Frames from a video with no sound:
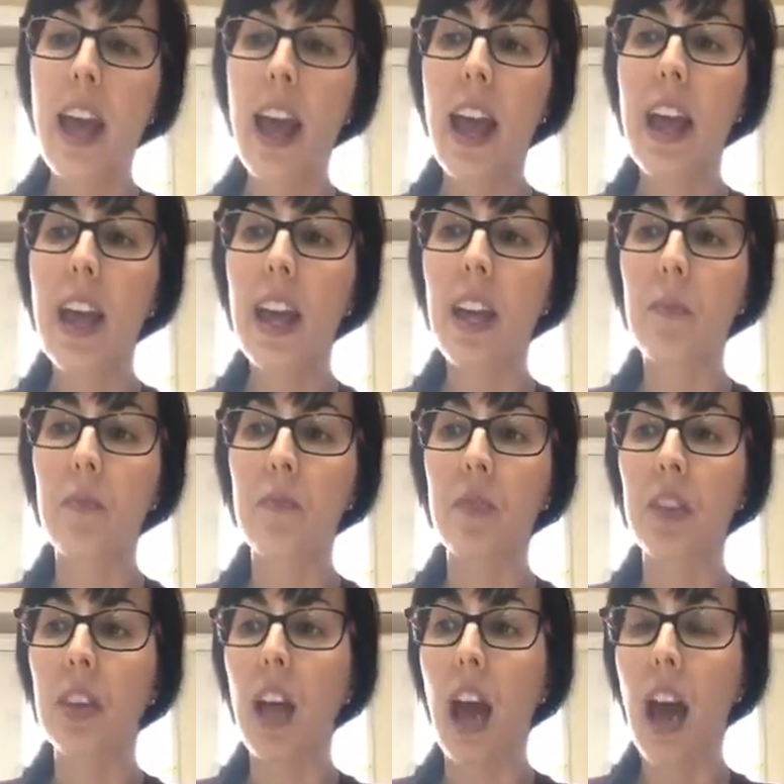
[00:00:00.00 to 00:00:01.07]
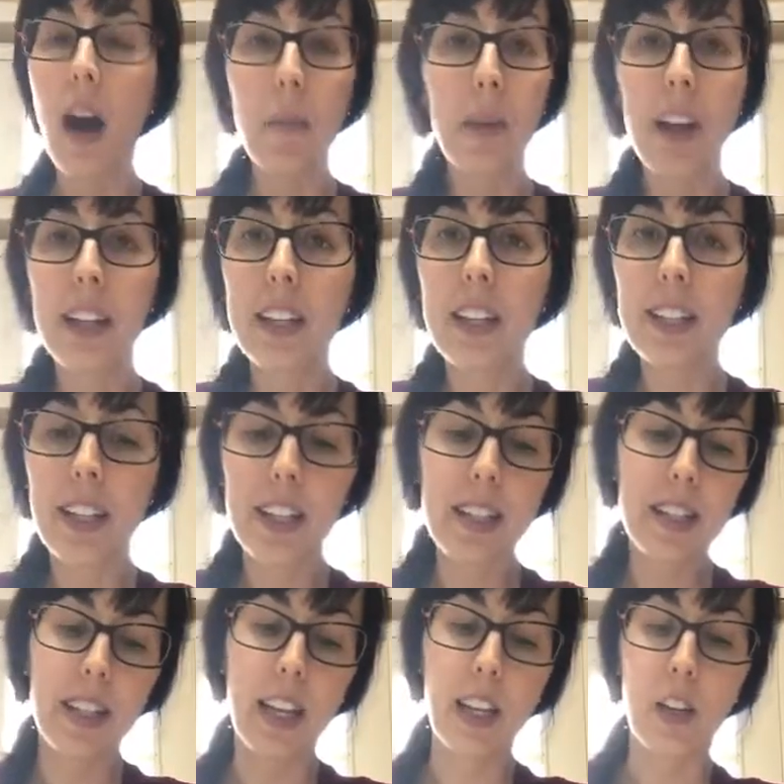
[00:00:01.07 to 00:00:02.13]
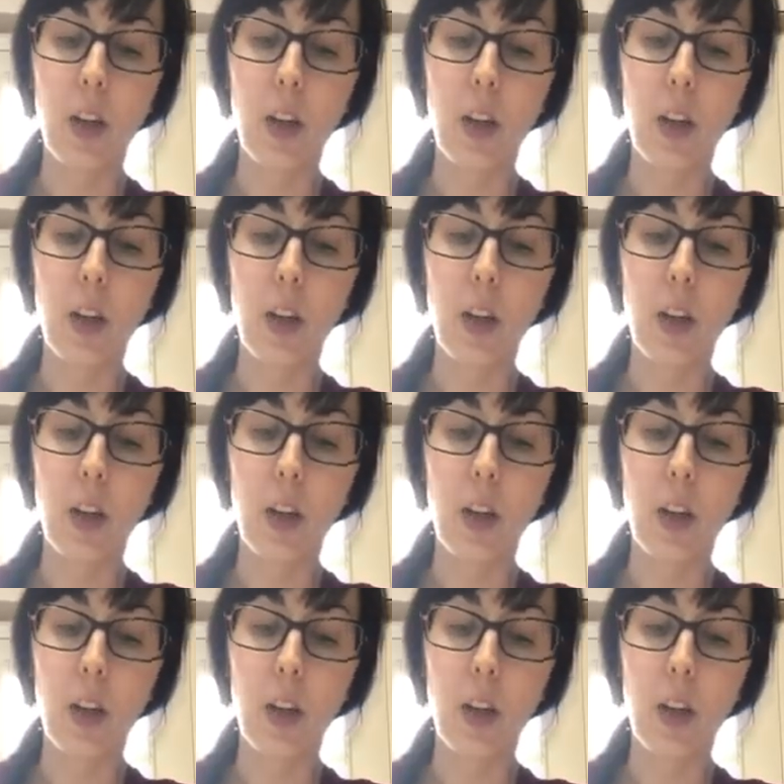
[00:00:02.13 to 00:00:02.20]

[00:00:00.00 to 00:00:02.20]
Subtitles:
And I'm not to get sick.